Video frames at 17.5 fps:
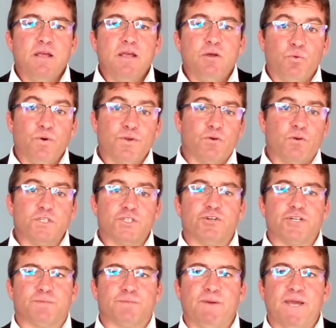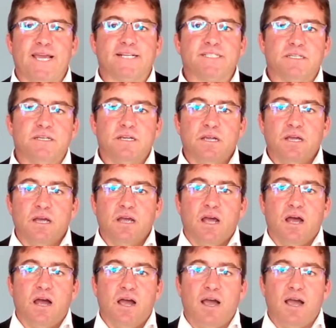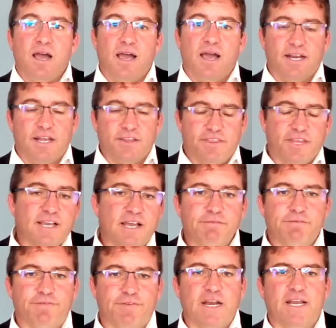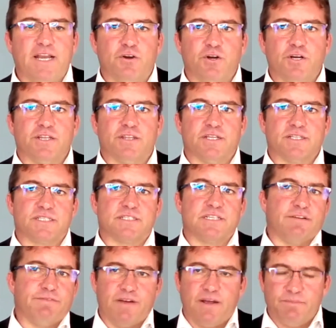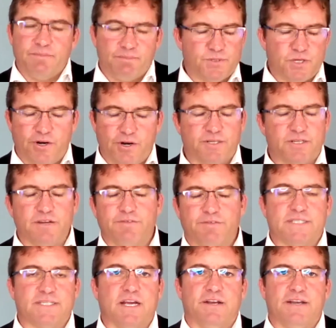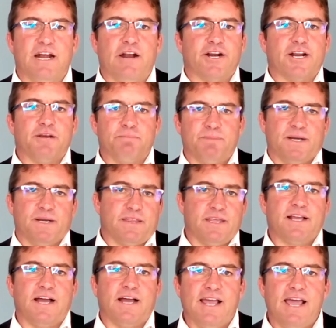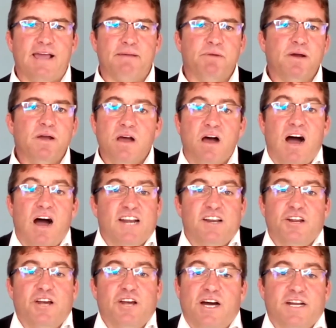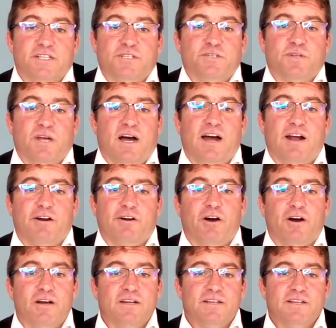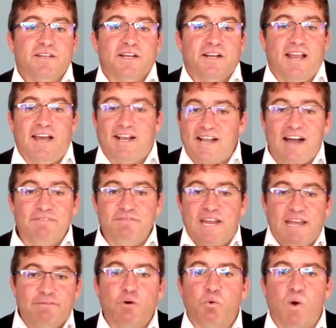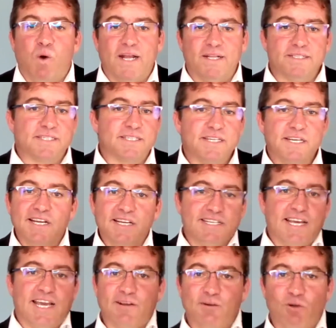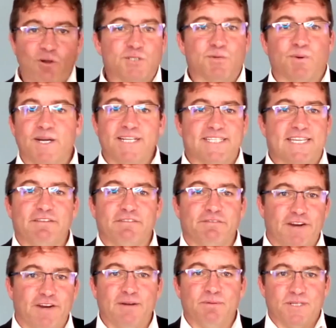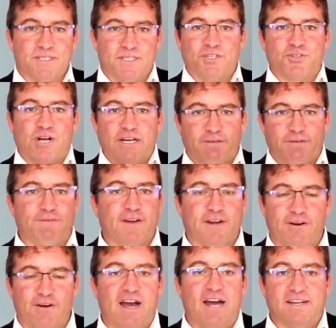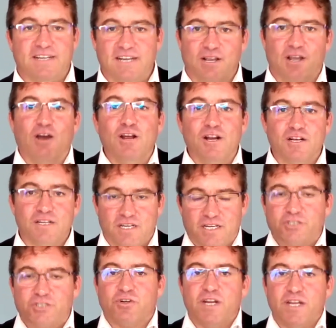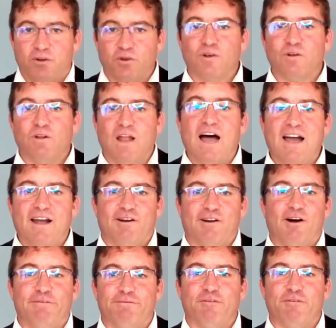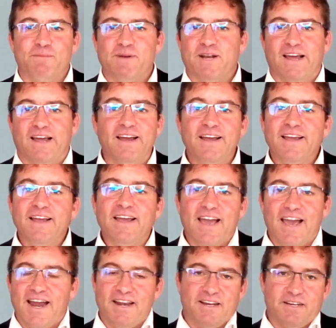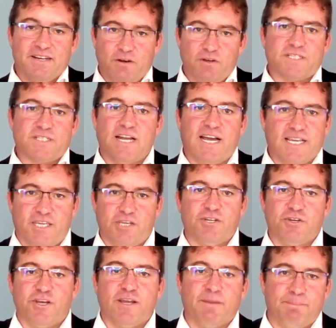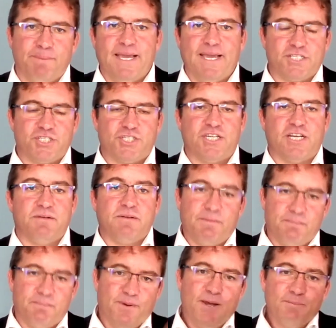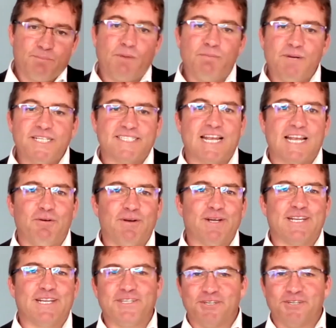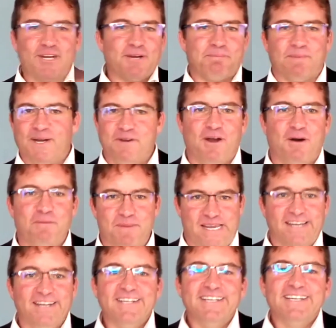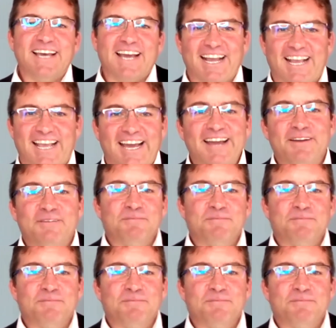With all due respect, and I think I'm fairly good at this stuff. Sorry if I sound arrogant, but I think I am. I don't know how to do the IRR. Like, I've never once taken all 27 variables and tried to figure it out. Like, go literally Google IRR formula, and it looks like you're doing a PhD. Probably someone can do it, but not me. Okay.